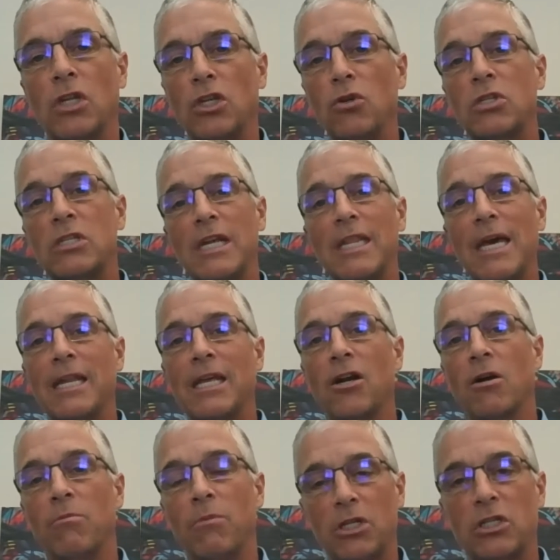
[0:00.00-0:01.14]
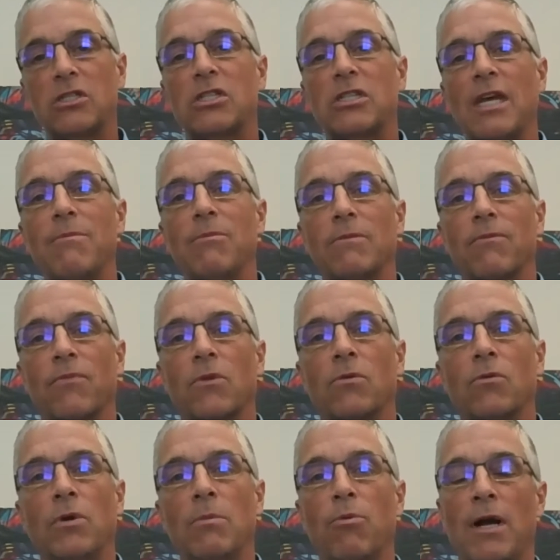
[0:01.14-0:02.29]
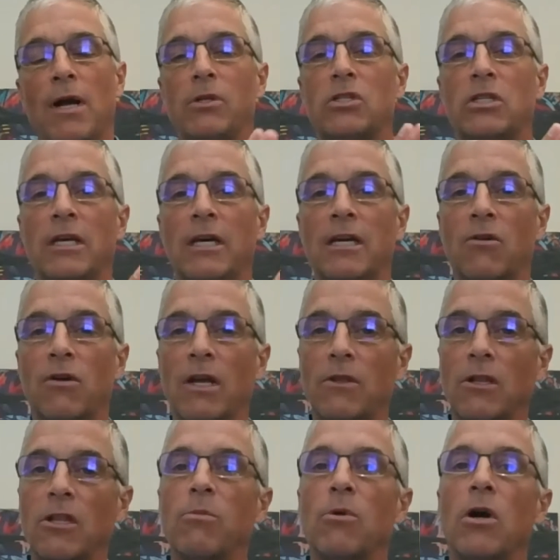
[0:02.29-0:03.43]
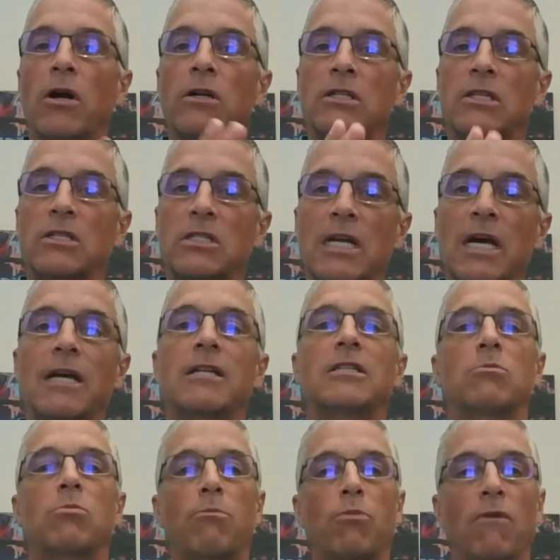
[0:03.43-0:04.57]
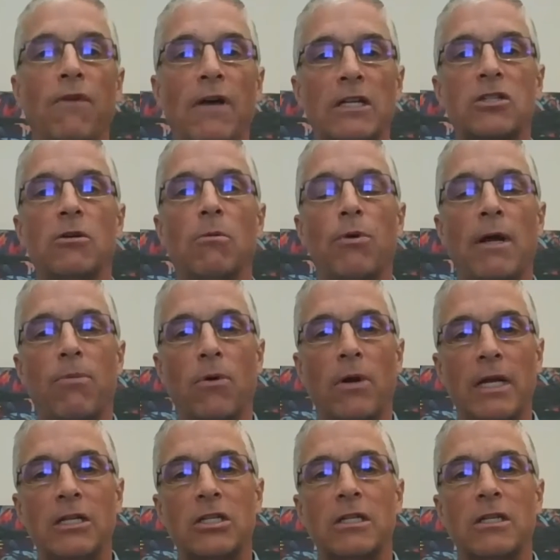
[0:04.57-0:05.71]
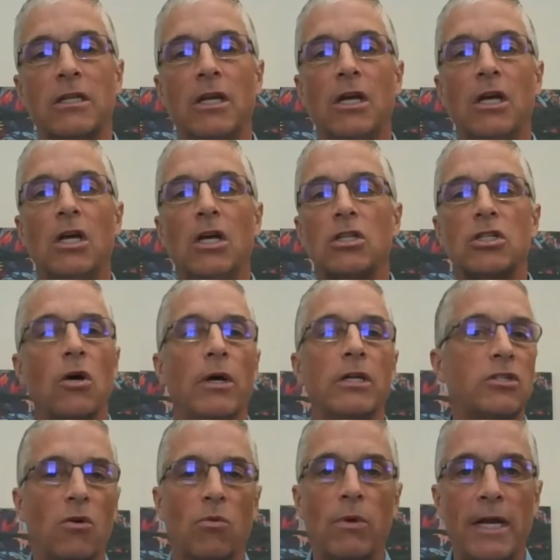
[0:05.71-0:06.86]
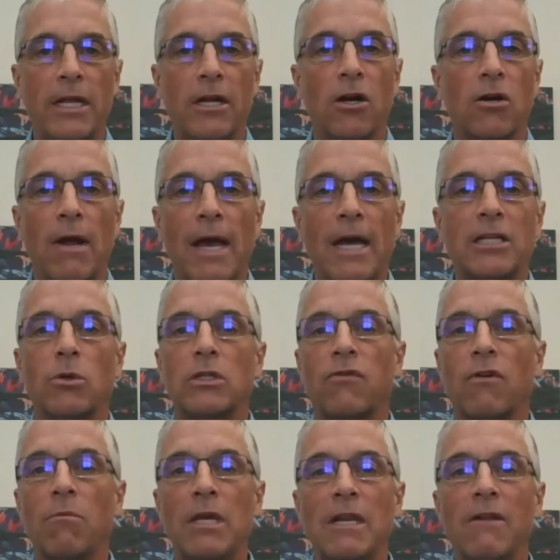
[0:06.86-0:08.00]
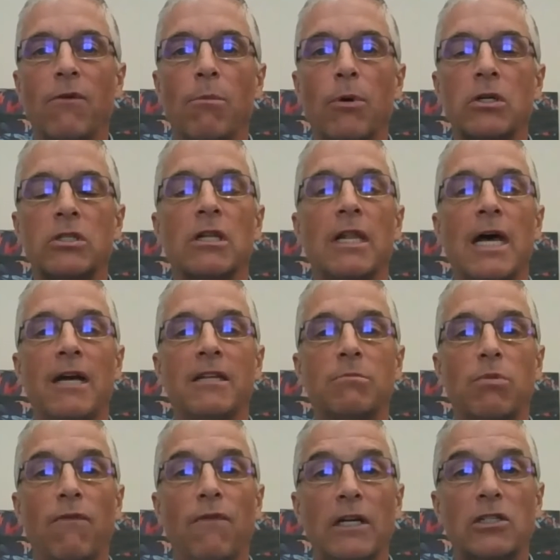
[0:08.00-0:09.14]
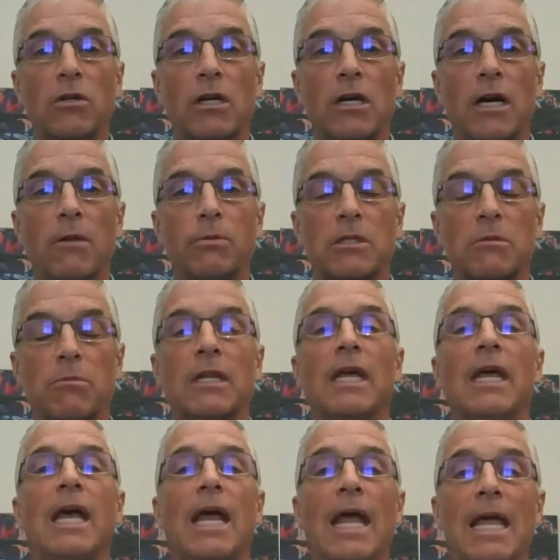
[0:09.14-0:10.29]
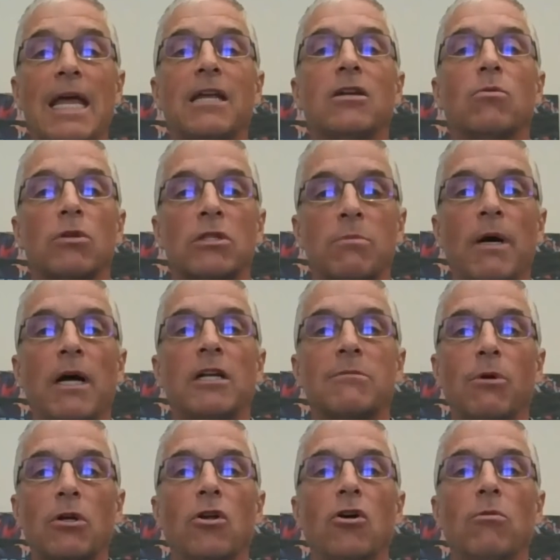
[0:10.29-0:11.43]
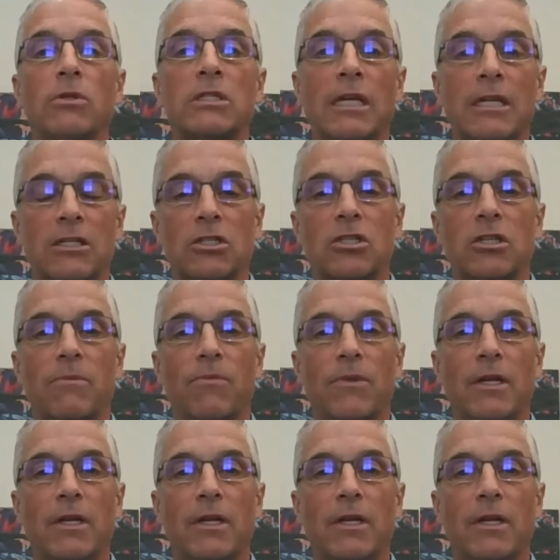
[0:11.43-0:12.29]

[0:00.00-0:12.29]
And you see that in our mission statement. We promise to integrate the liberal arts and sciences with professional preparation so as to ready our graduates for meaningful personalized professional accomplishment and responsible global citizenship.